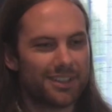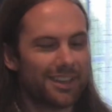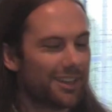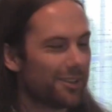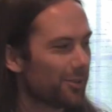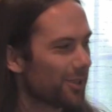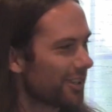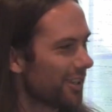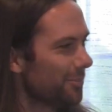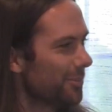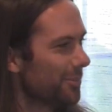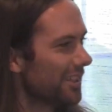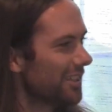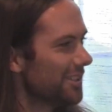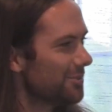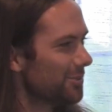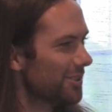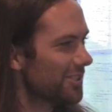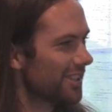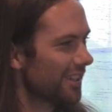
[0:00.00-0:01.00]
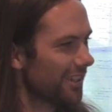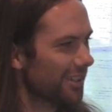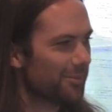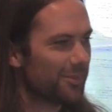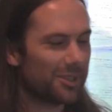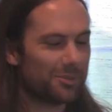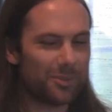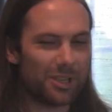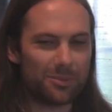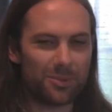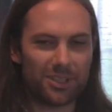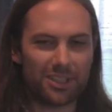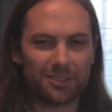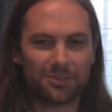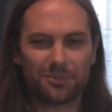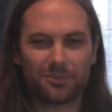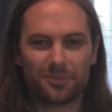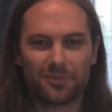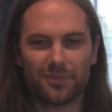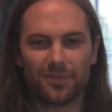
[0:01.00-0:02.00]
And now we're coming into a time that
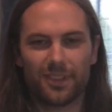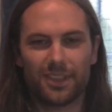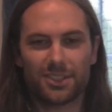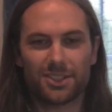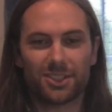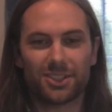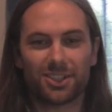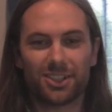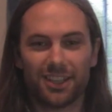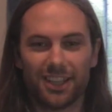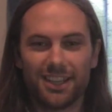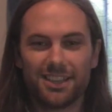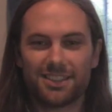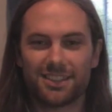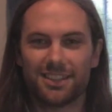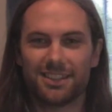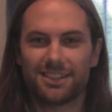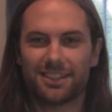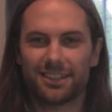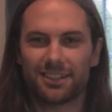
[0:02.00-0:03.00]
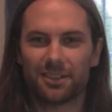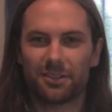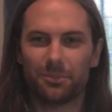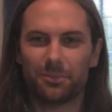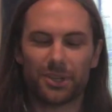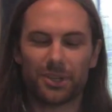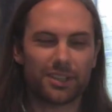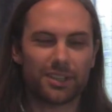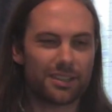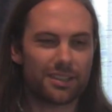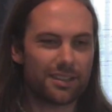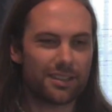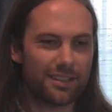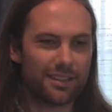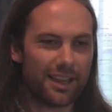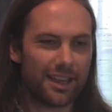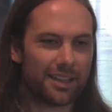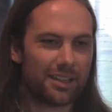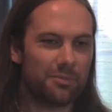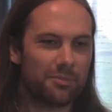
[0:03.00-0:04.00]
maybe is a little less easy, but
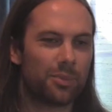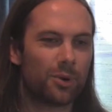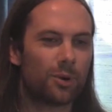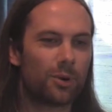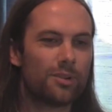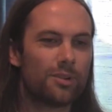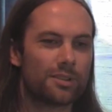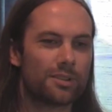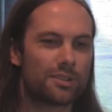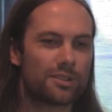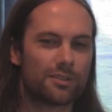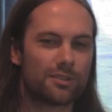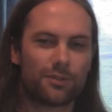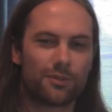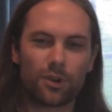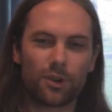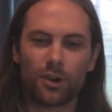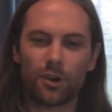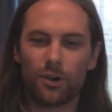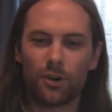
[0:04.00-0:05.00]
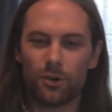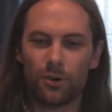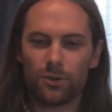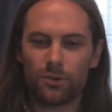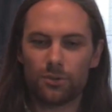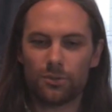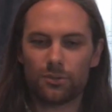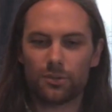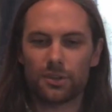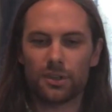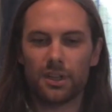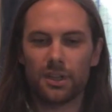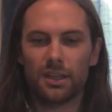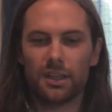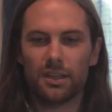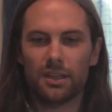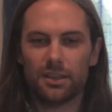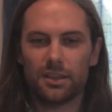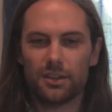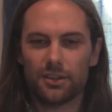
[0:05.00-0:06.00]
that importance for our own
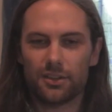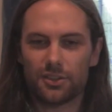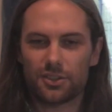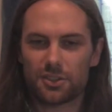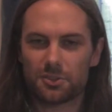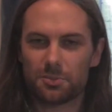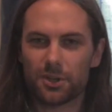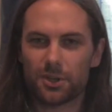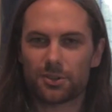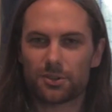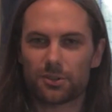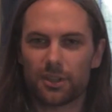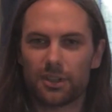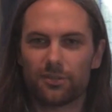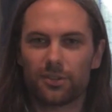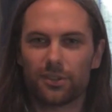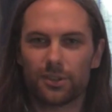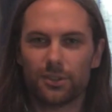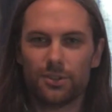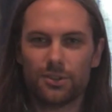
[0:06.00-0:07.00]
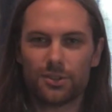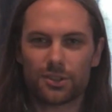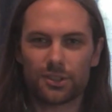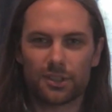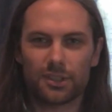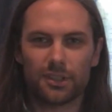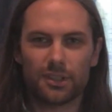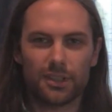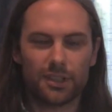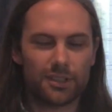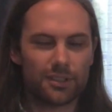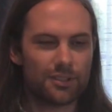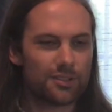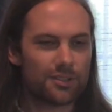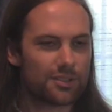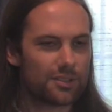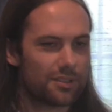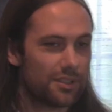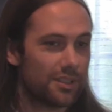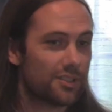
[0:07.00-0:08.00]
spiritual evolution
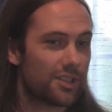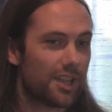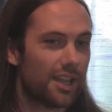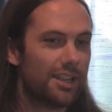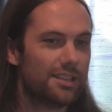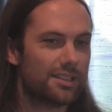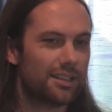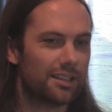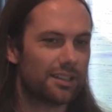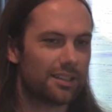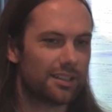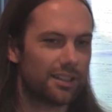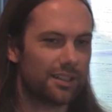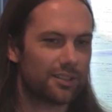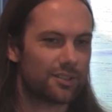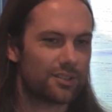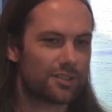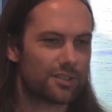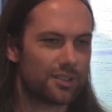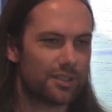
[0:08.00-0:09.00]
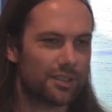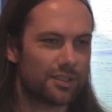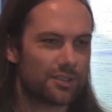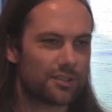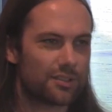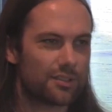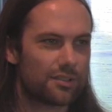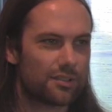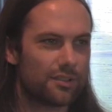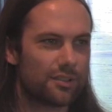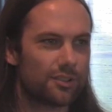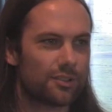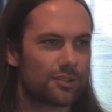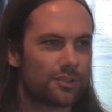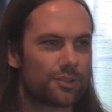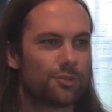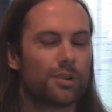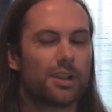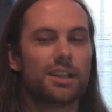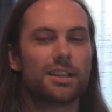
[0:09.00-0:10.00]
is heightened.
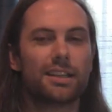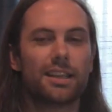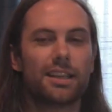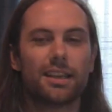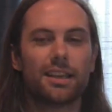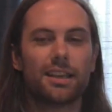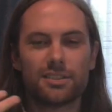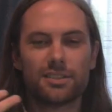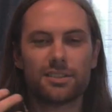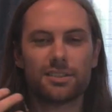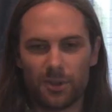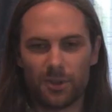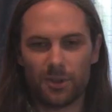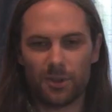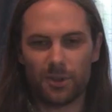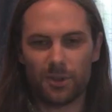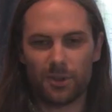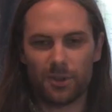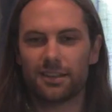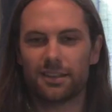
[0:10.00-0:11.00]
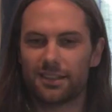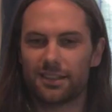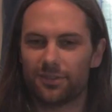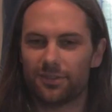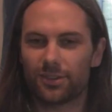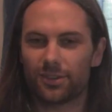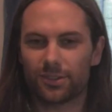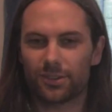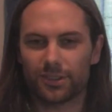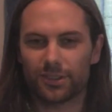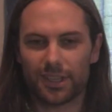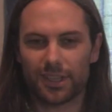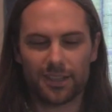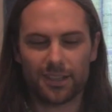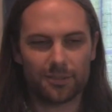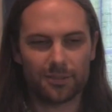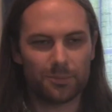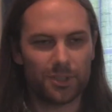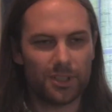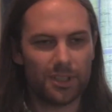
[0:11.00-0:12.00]
There's great gains to be made in a difficult
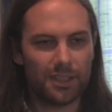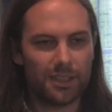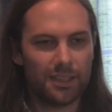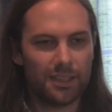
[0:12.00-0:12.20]
time.